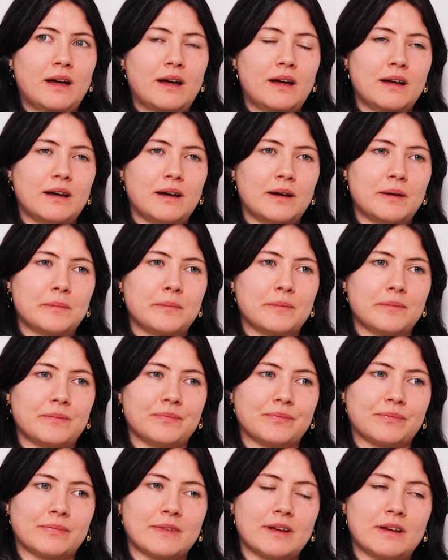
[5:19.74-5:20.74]

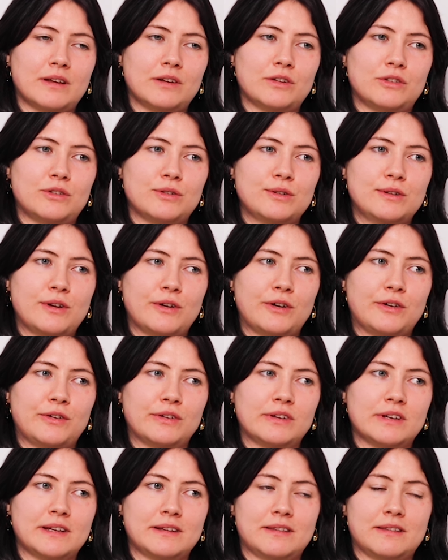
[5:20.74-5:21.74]
and to
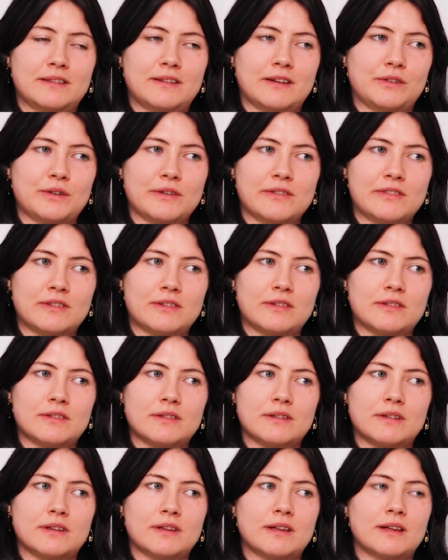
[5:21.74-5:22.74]
learn that there is
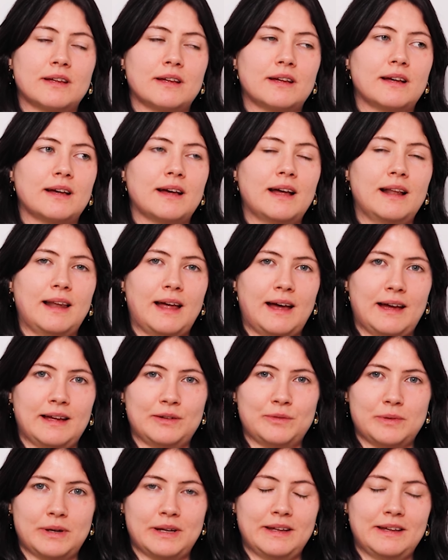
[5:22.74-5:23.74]
a
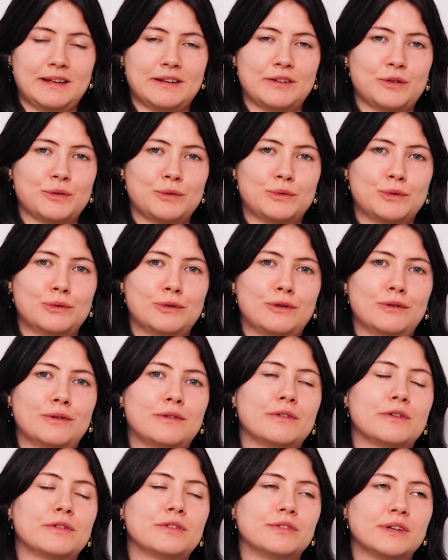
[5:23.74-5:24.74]
light way to
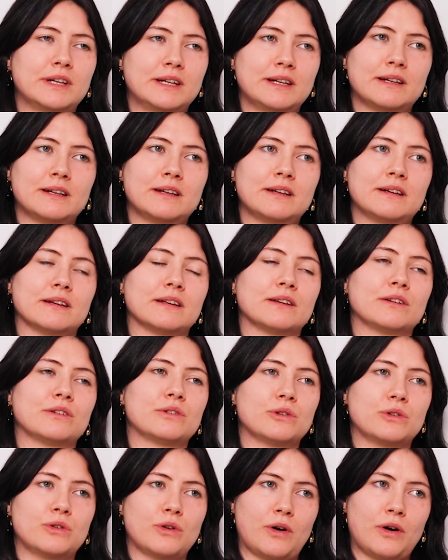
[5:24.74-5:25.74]
think and
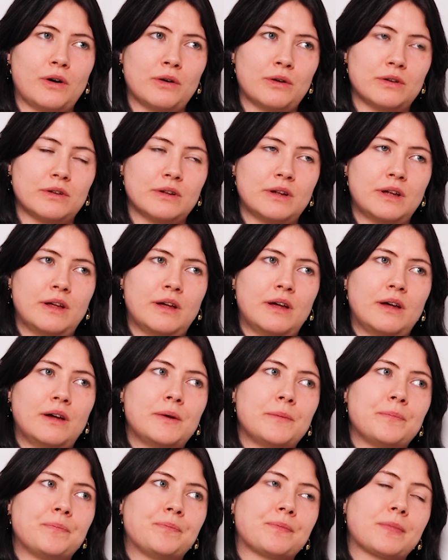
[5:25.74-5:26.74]
to talk
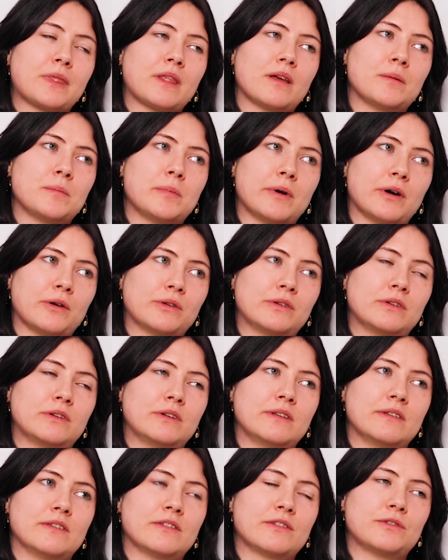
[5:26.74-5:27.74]
about
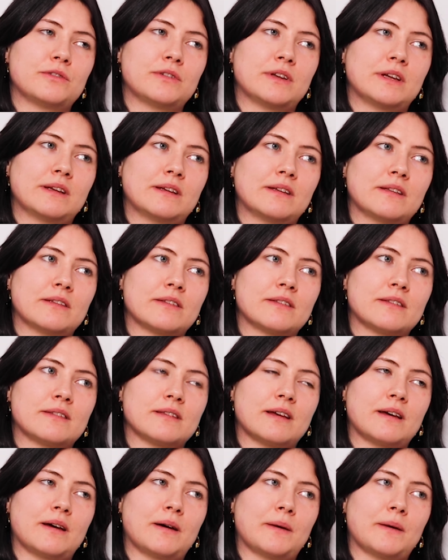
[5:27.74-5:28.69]
these things,